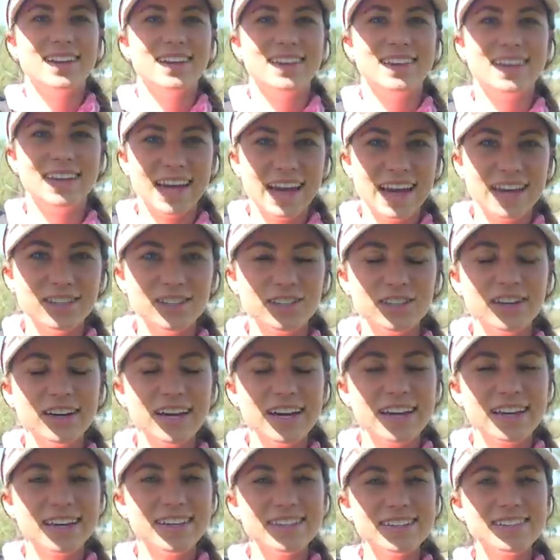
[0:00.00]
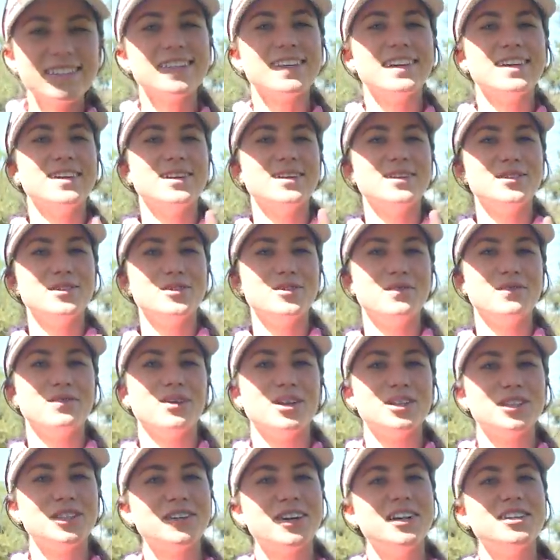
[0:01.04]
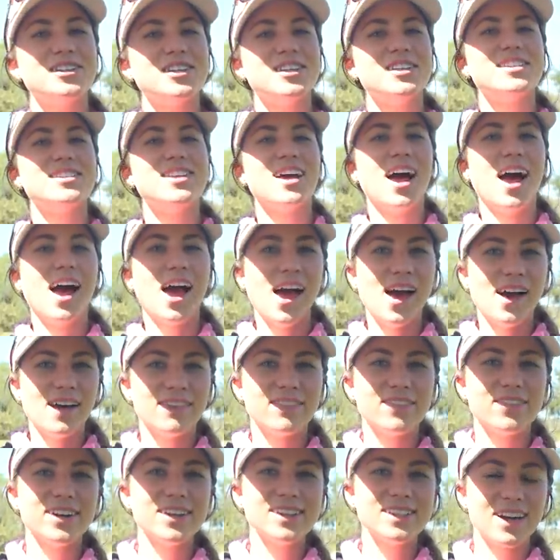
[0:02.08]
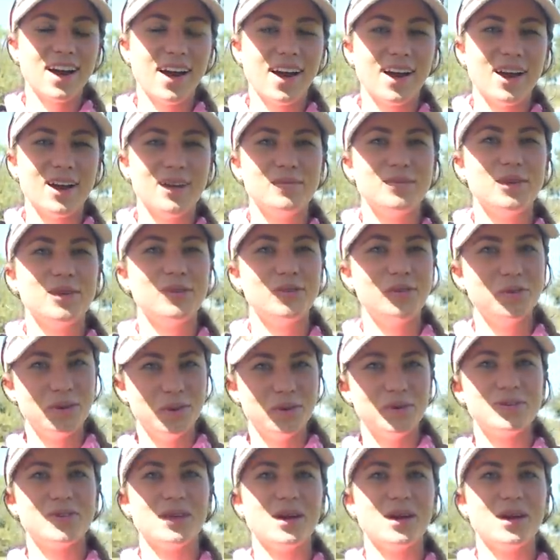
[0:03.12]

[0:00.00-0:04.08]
The answer is to flush your engines every time you use